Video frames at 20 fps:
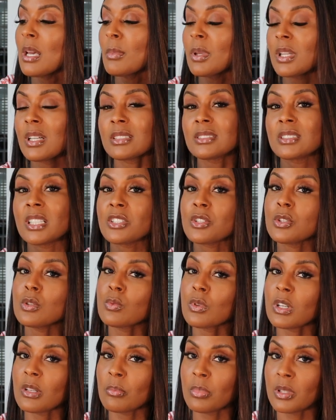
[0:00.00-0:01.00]
because they do
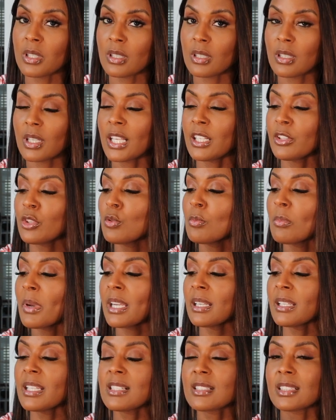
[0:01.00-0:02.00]
run big and you
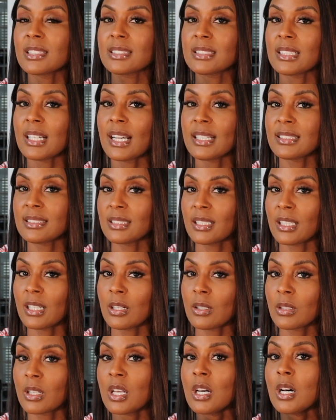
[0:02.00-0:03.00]
may need to size
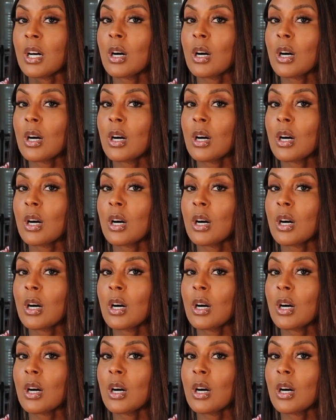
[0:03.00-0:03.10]
down